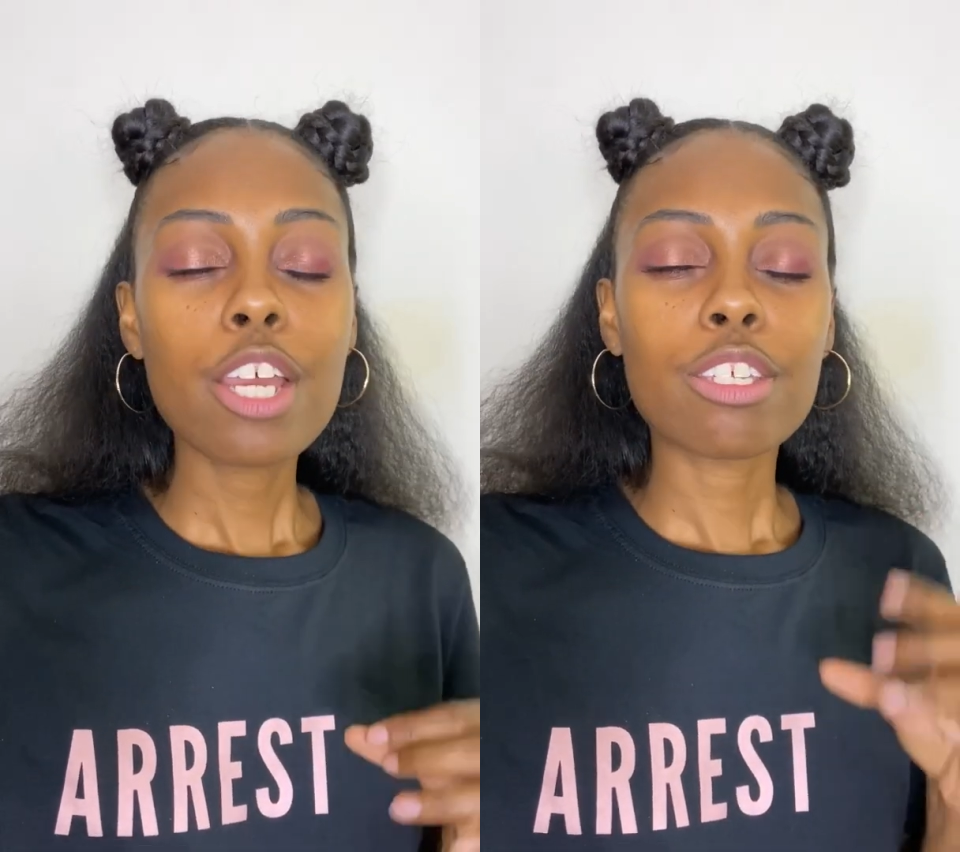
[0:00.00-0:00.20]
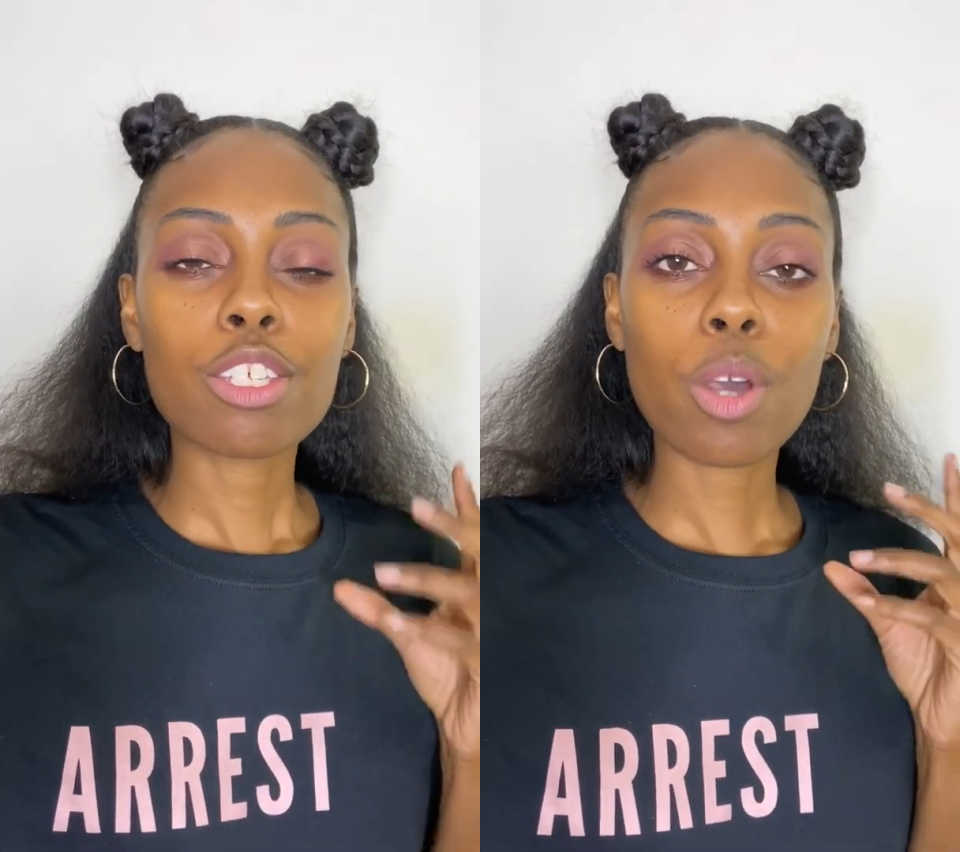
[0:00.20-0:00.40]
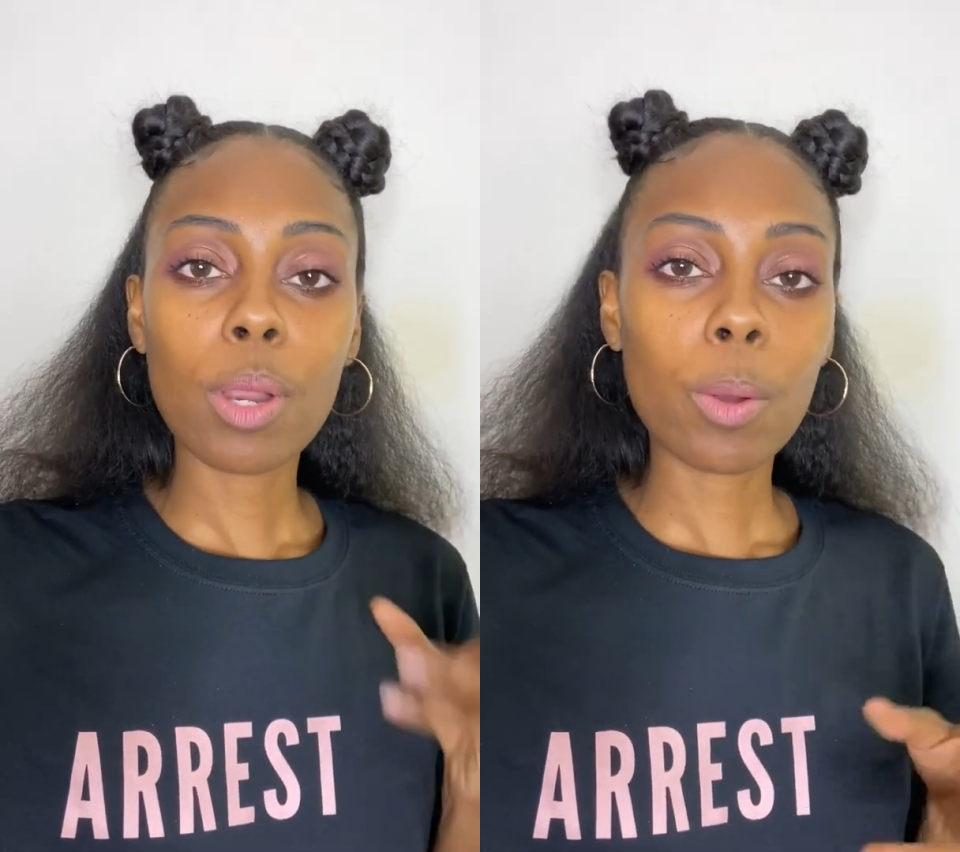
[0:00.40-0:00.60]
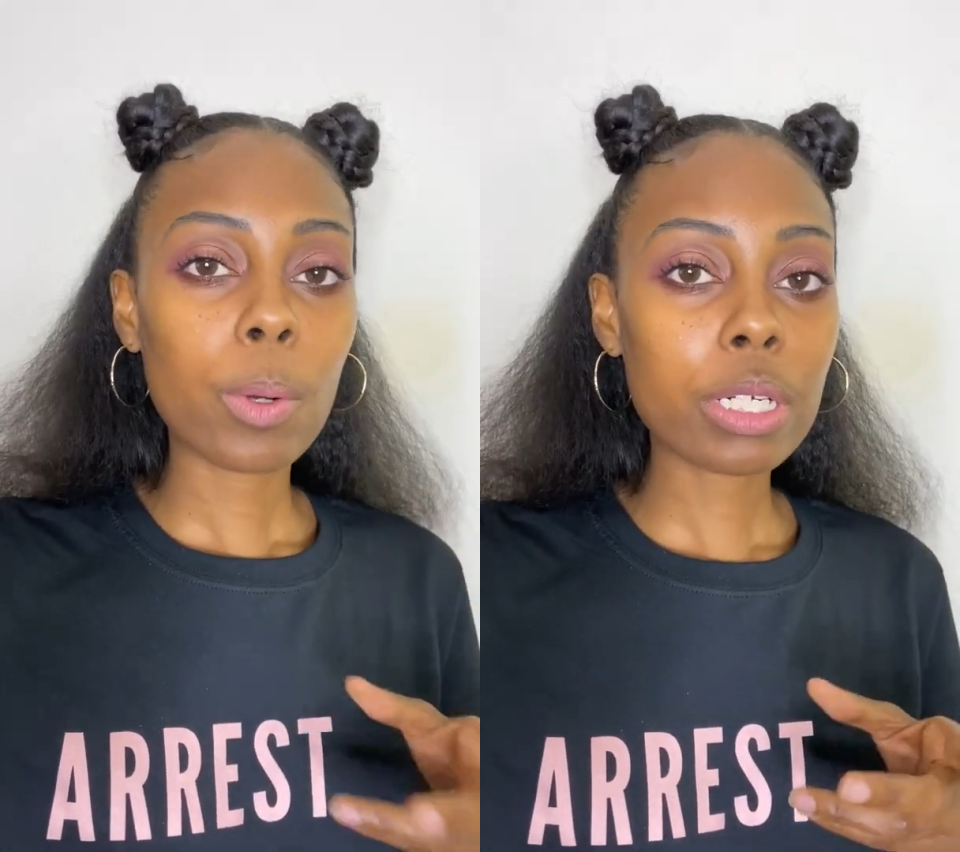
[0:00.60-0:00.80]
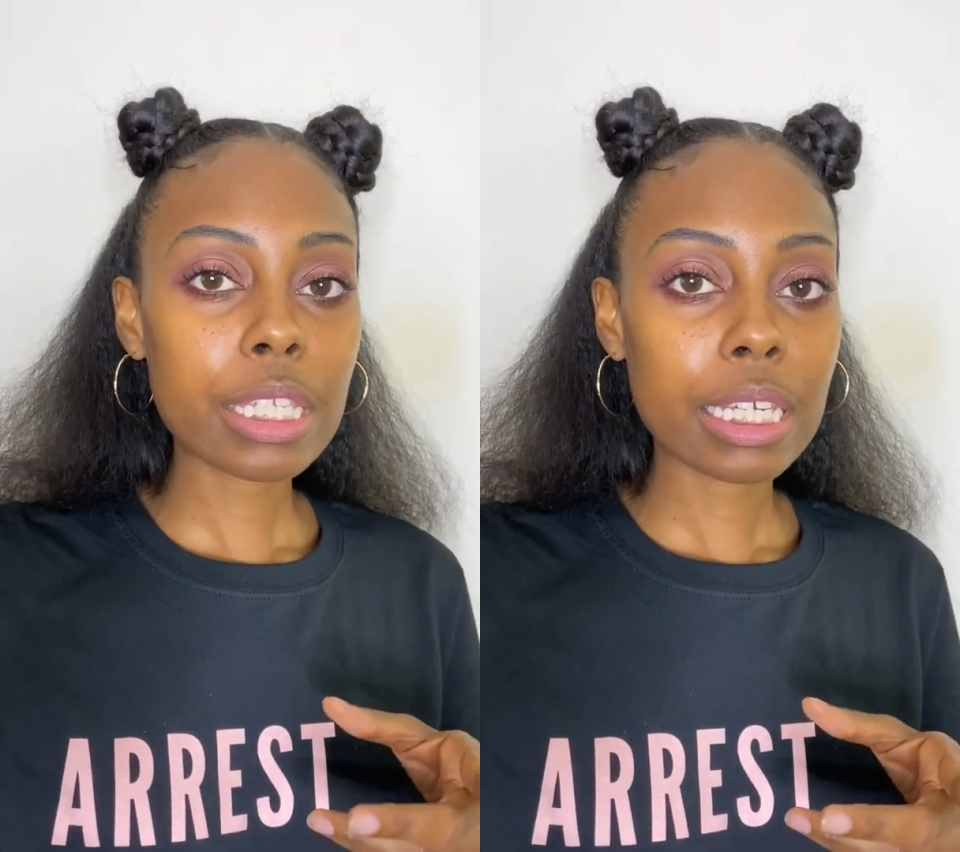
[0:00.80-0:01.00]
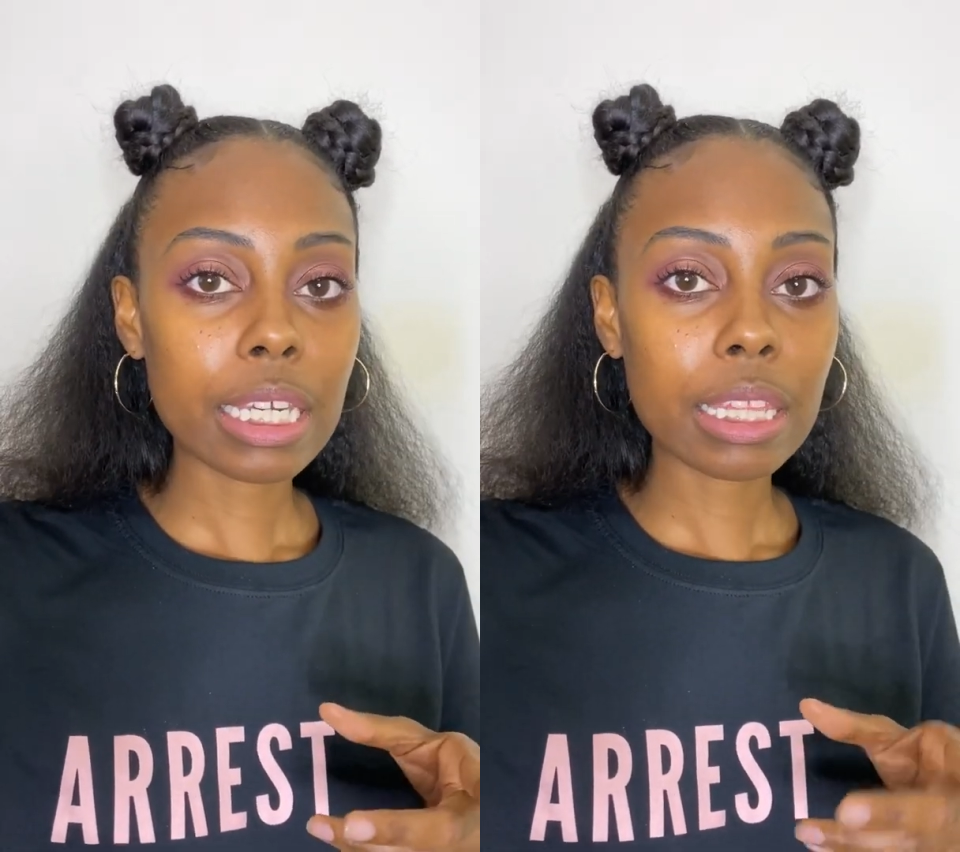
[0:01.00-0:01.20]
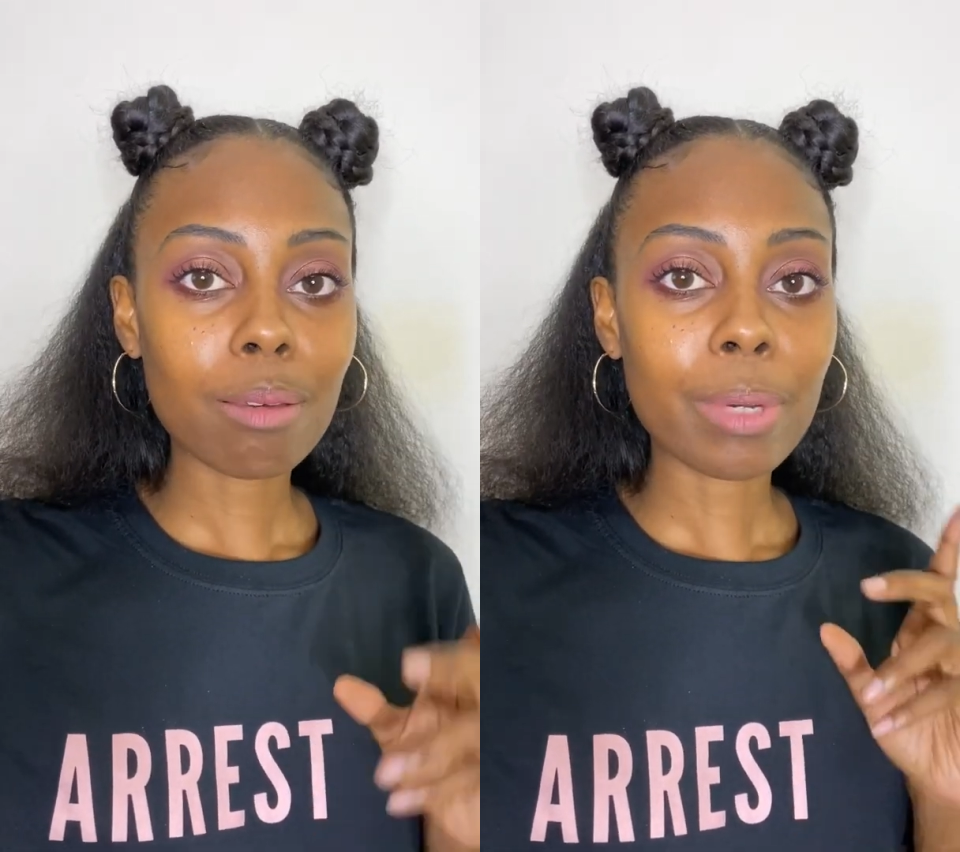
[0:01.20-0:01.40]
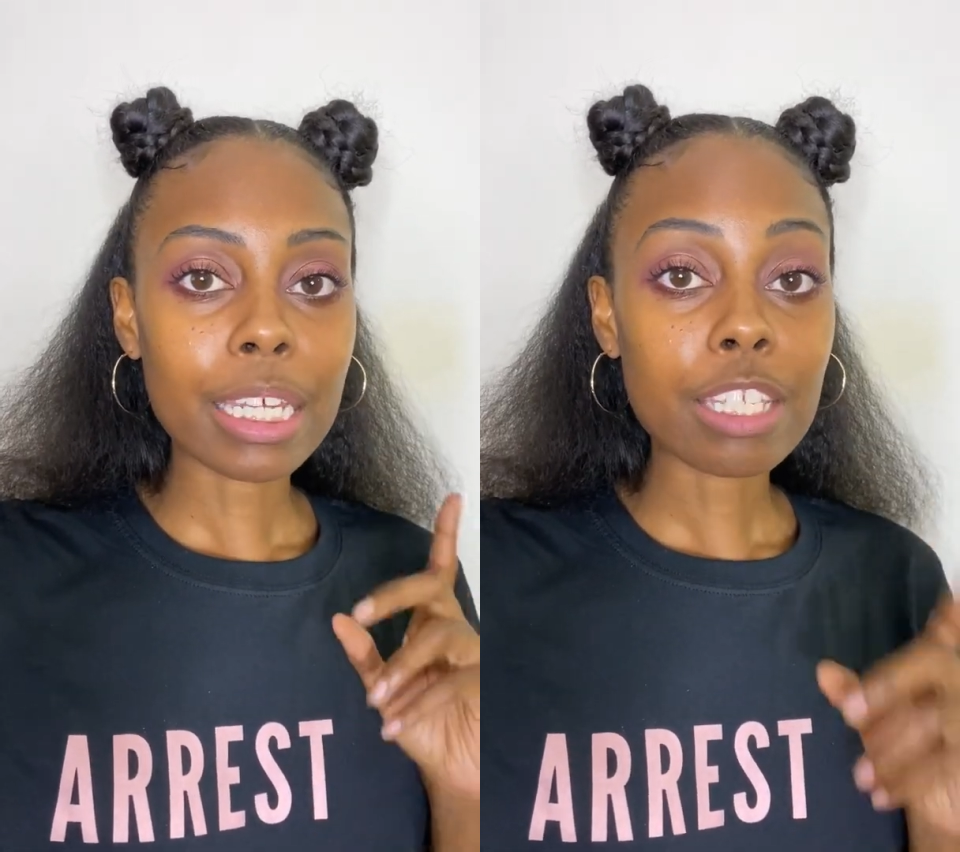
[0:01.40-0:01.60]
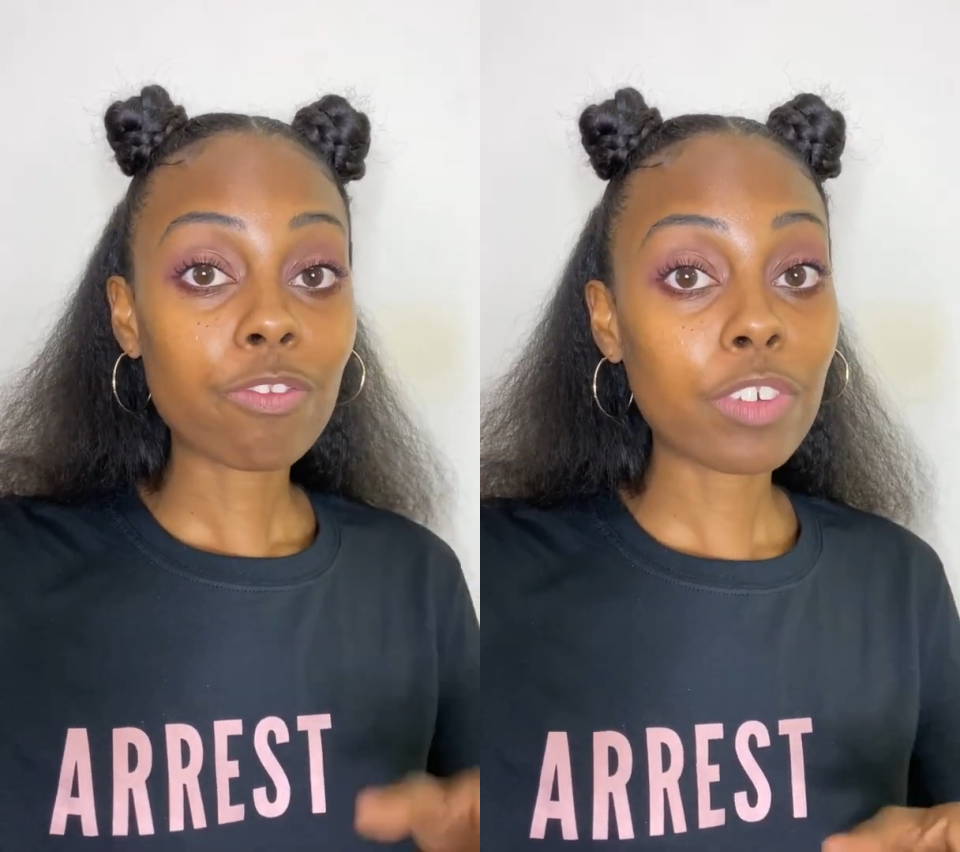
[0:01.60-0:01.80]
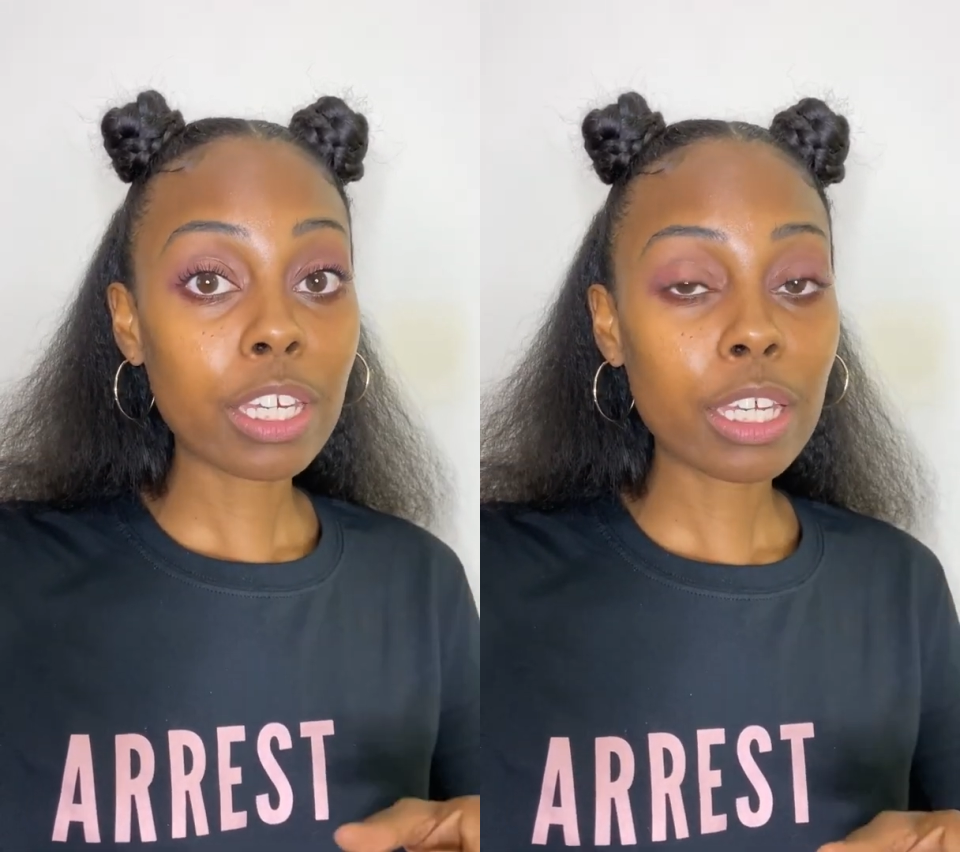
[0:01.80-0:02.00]
So in order to get the best
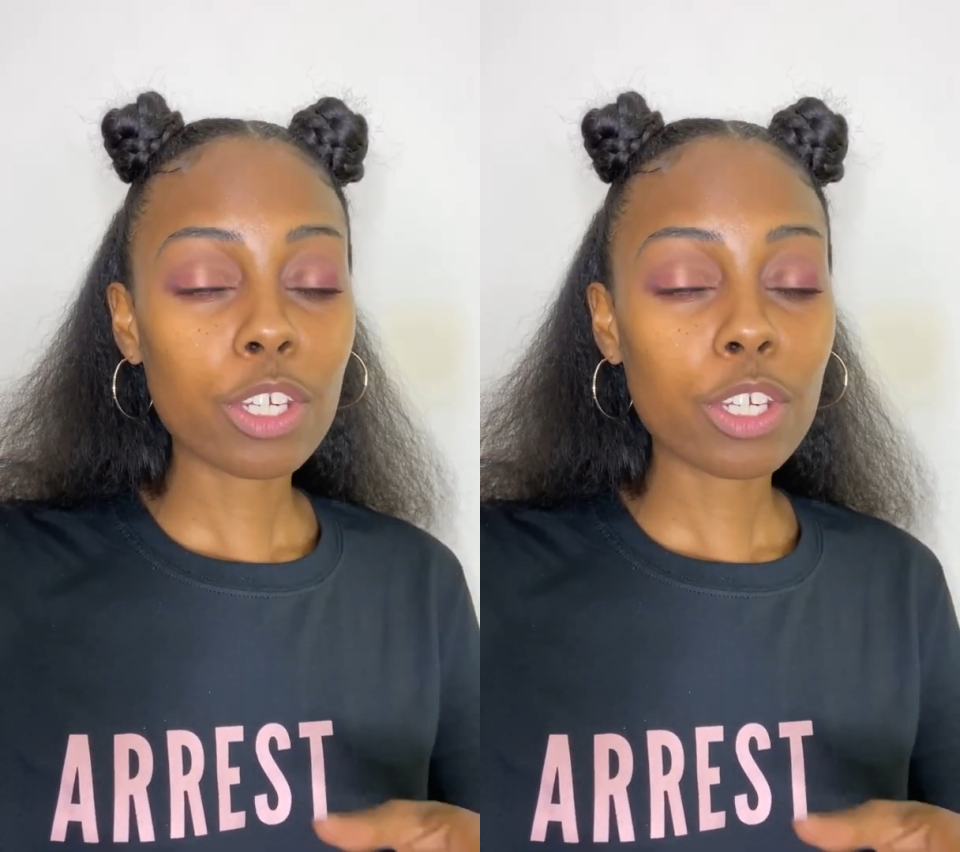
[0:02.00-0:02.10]
fit,